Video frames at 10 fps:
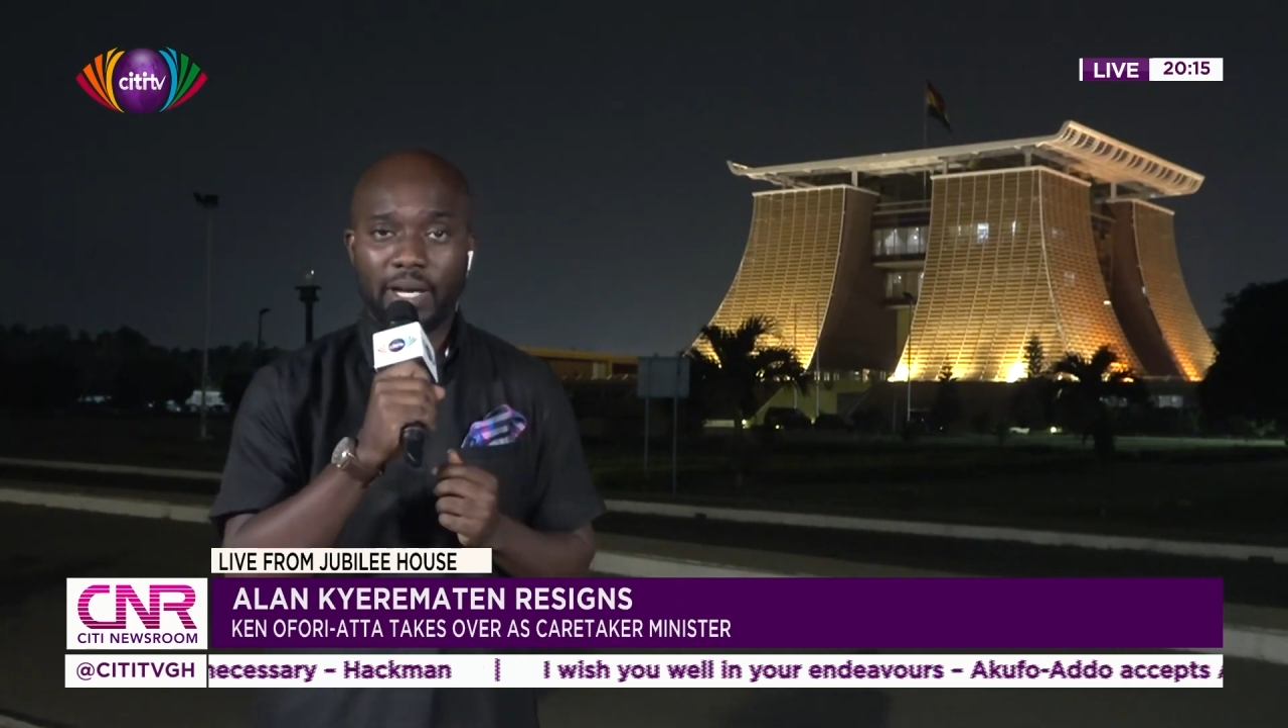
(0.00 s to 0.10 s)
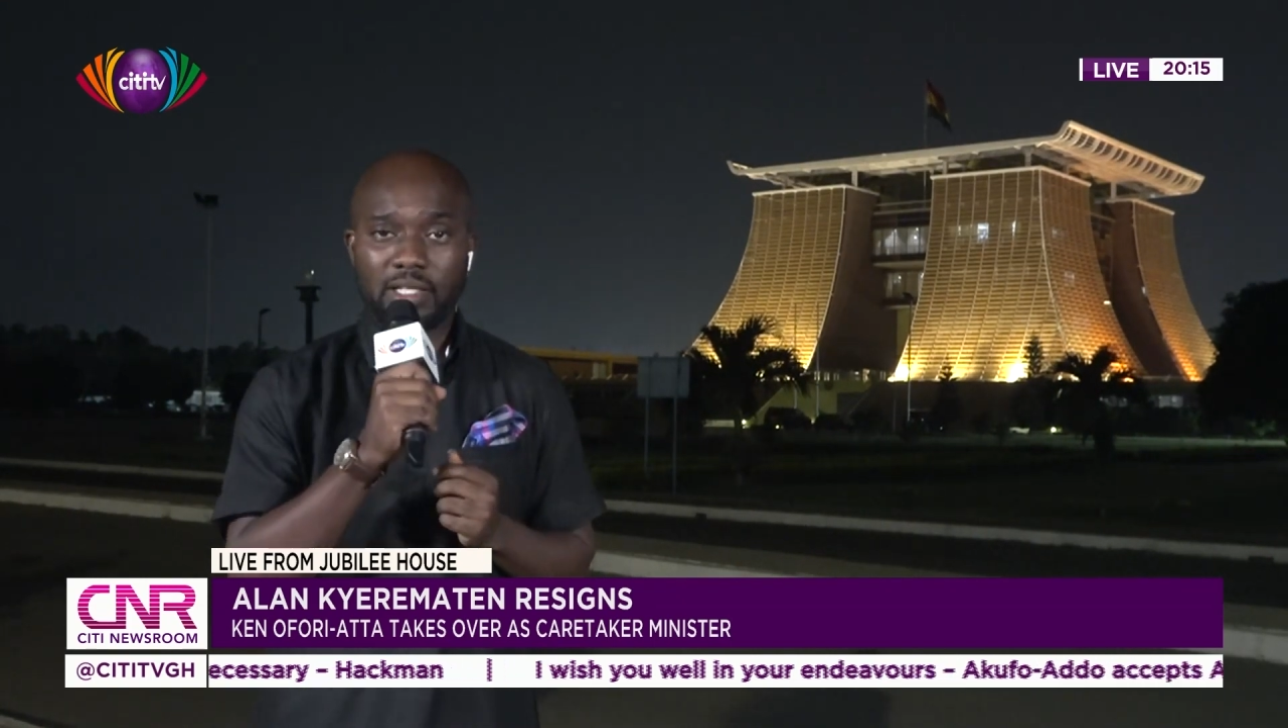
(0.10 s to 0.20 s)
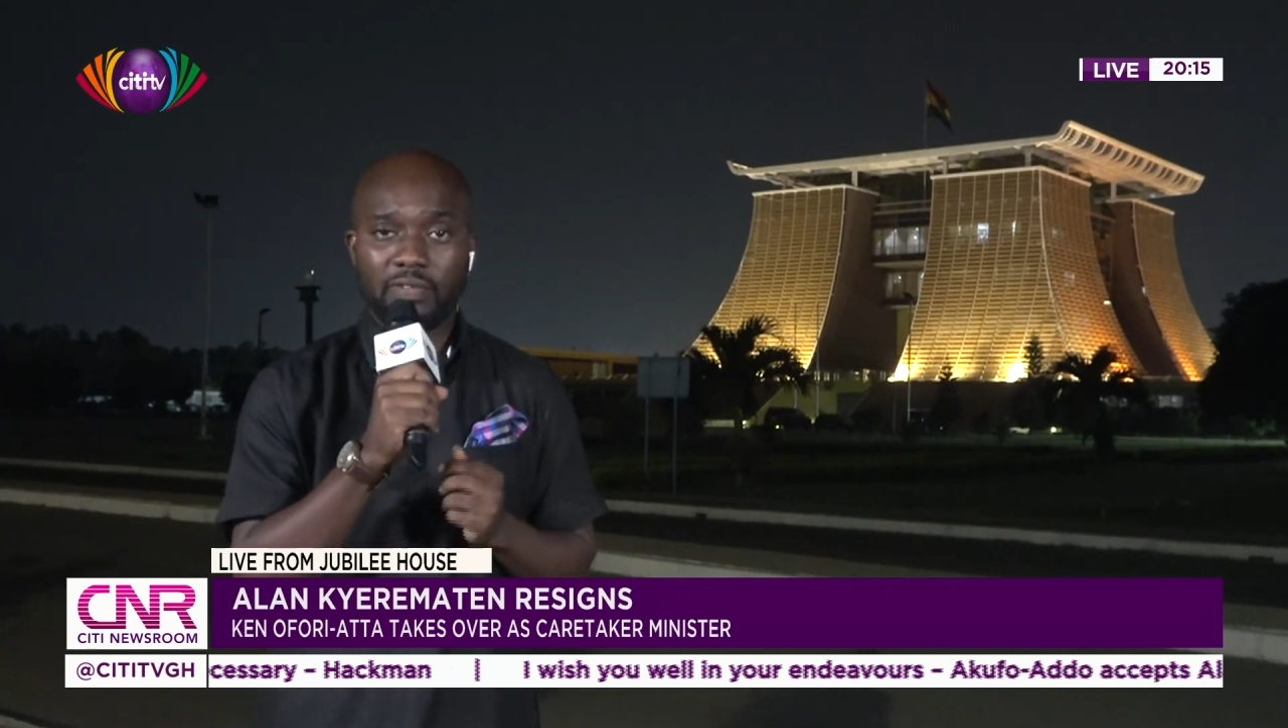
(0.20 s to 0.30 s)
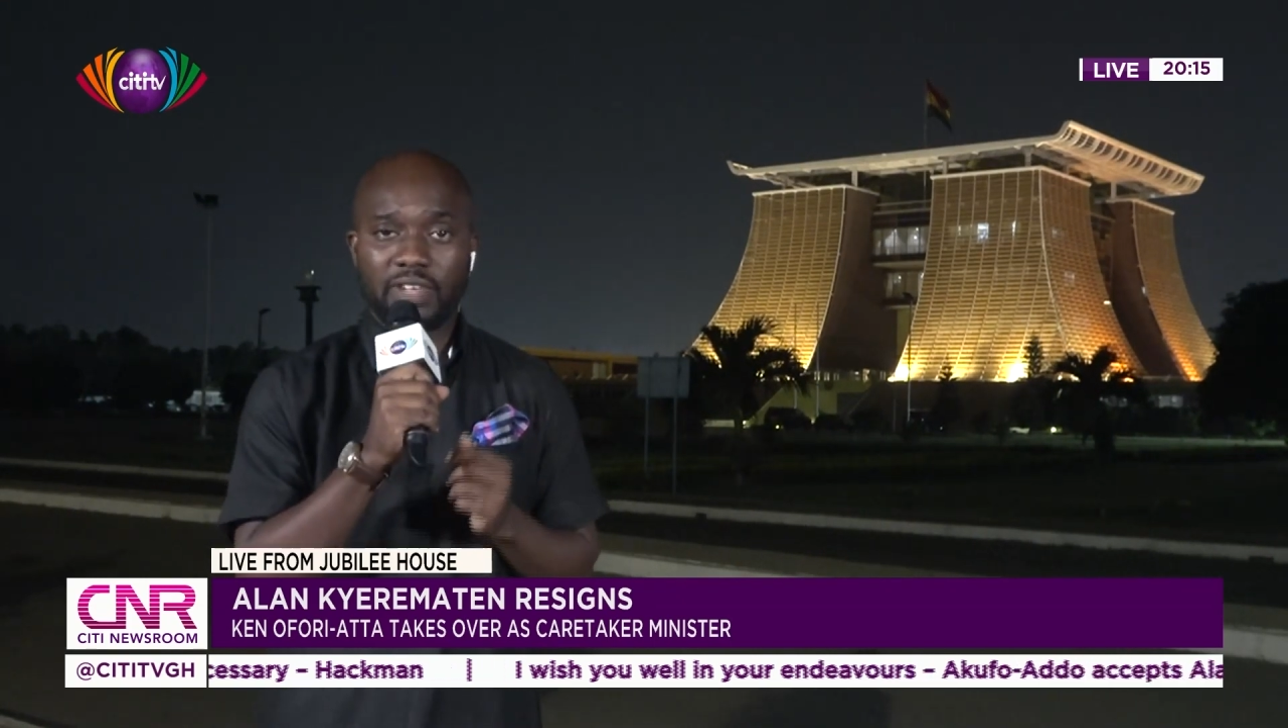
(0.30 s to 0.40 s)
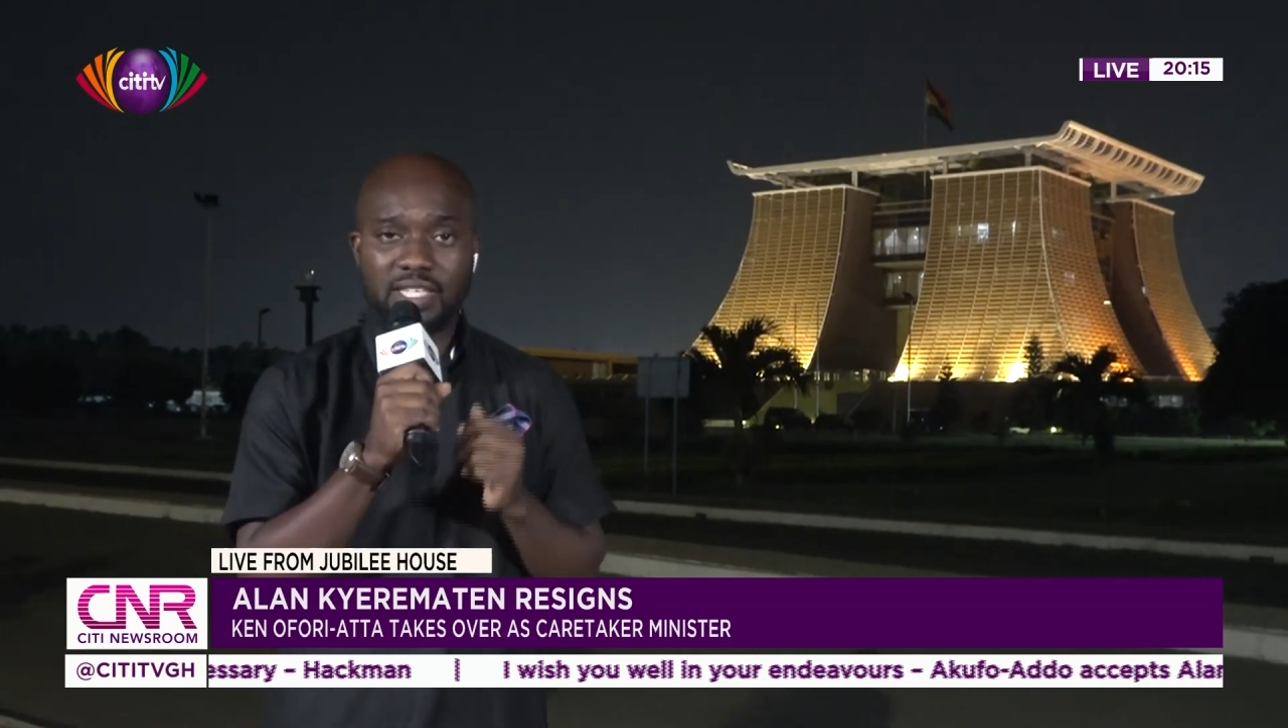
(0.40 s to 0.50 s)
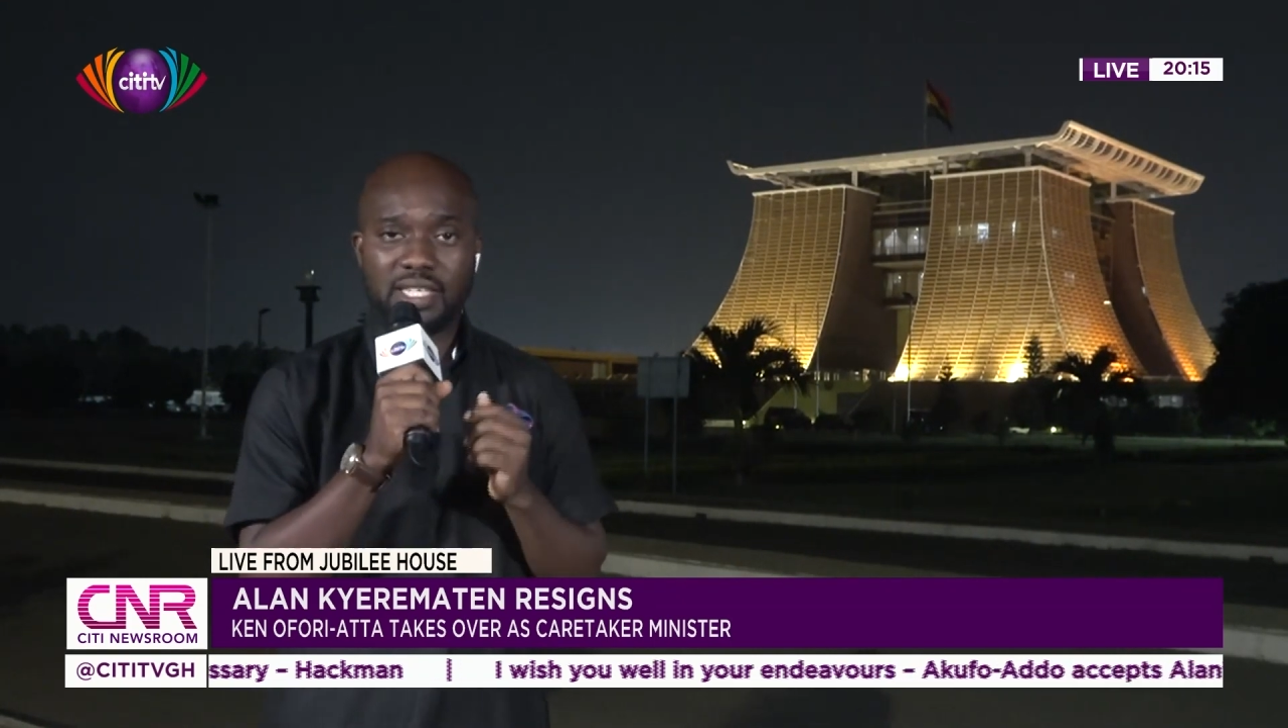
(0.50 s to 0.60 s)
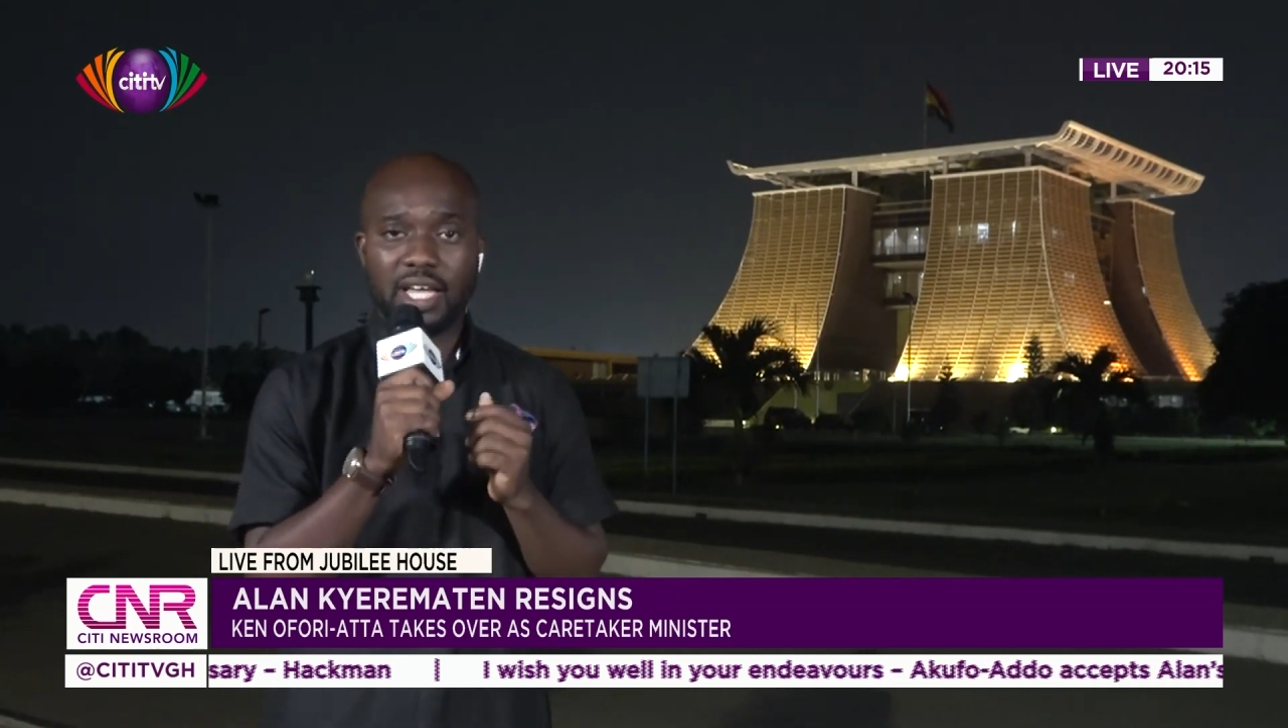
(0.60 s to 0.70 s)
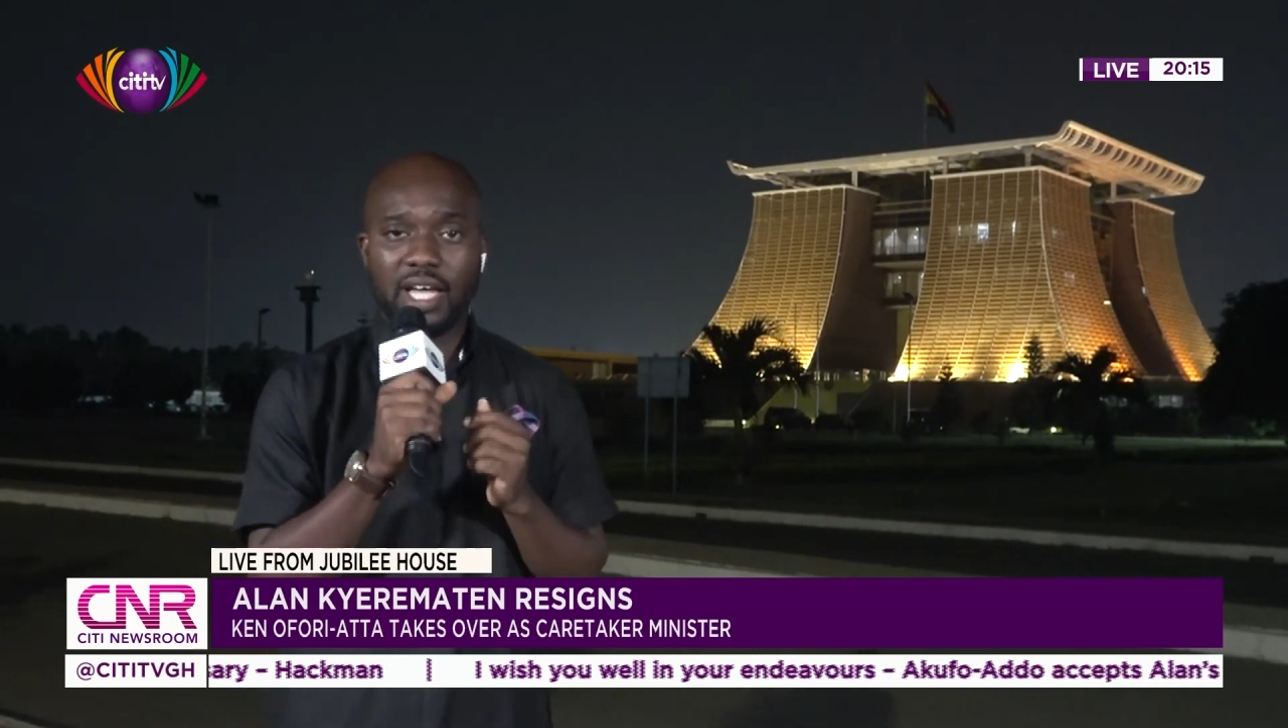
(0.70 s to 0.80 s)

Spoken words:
of this